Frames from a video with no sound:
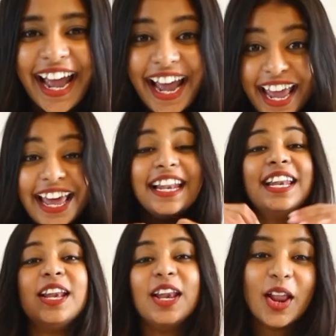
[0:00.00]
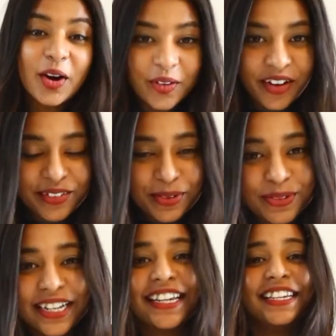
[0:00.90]
Hello
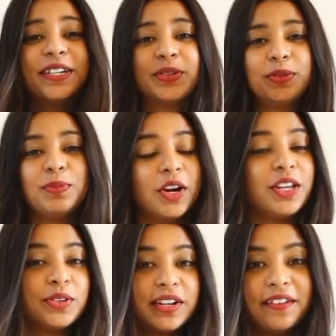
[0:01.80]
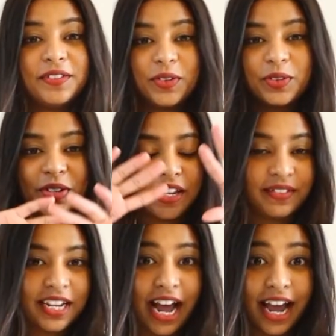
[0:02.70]
everybody, good morning, good afternoon, good
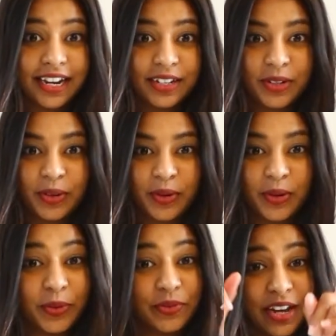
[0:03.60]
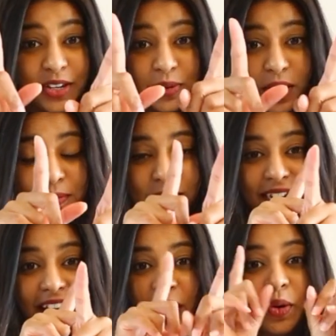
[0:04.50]
evening. I don't know where you are, but
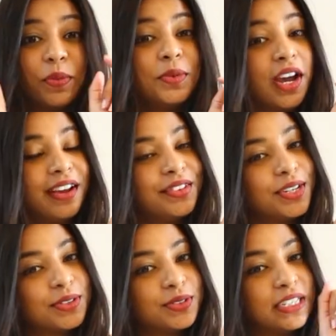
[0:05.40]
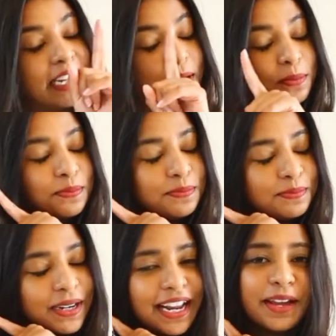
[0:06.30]
I hope you're having a good day.
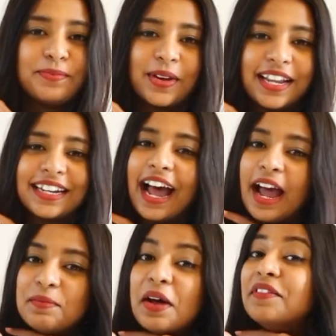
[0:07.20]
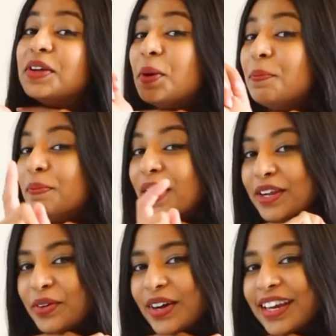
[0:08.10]
But I bet I'm having a
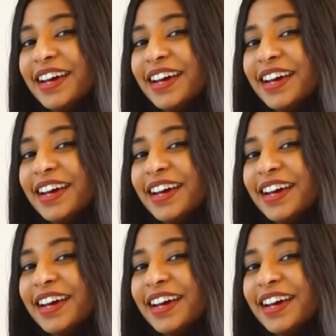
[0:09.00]
better one